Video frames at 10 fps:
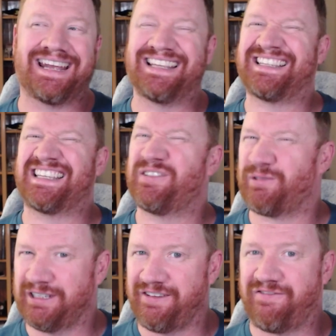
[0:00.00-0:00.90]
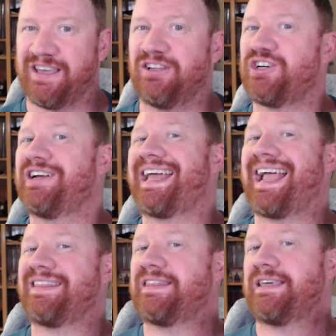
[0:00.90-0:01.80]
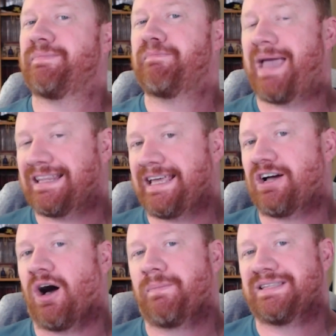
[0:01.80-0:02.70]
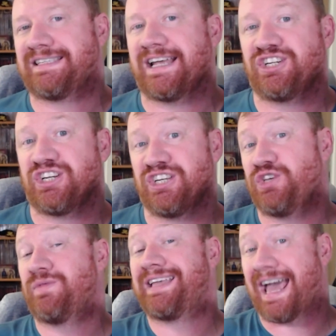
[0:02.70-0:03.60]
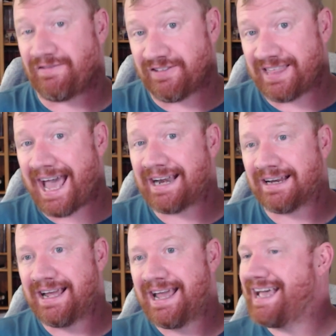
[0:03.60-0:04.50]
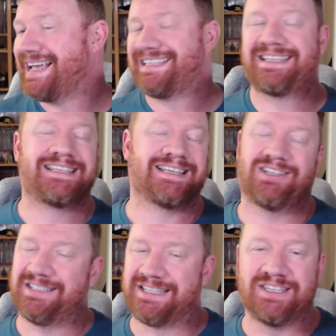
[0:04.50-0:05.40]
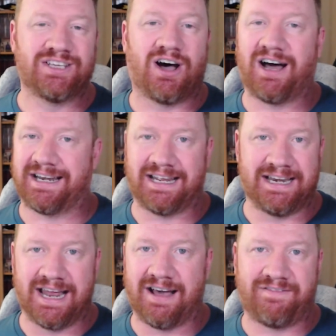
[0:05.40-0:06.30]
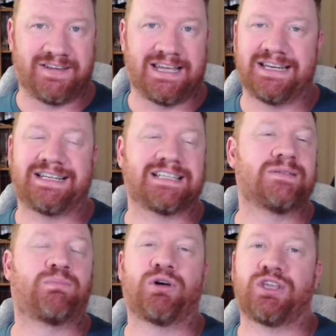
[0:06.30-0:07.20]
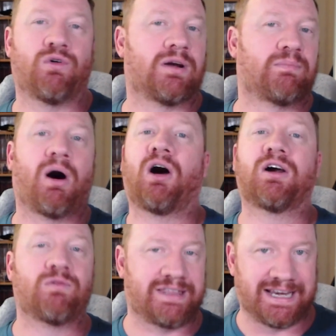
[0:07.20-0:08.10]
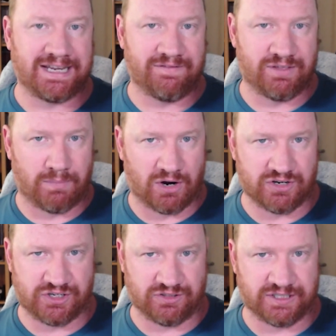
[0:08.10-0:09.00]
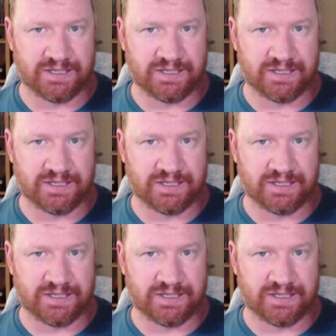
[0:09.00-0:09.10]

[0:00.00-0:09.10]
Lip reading: and it doesn't really feel good, and the melee compensation you get for that still is not enough. It doesn't put you on par with any of the martials.